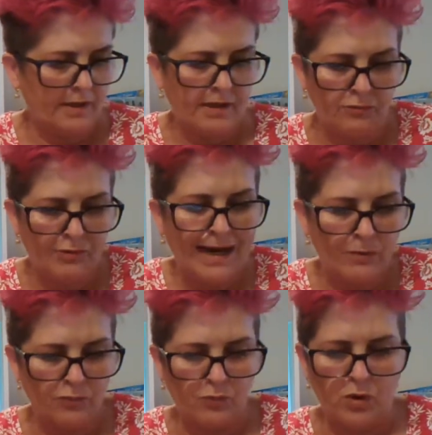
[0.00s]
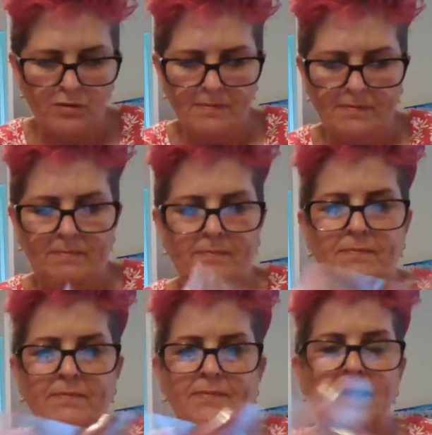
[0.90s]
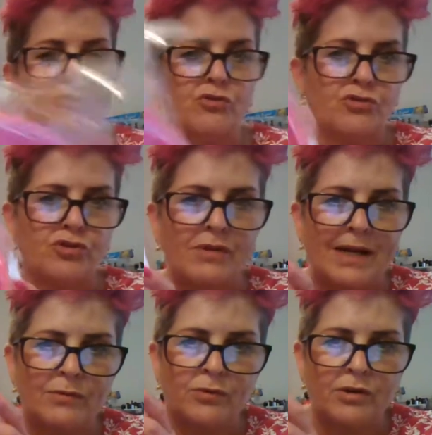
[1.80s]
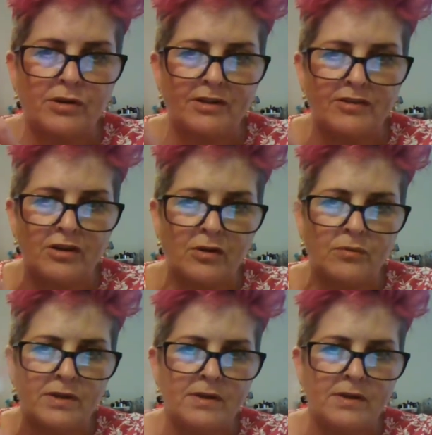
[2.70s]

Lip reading: a round one. That's just a round one on its own,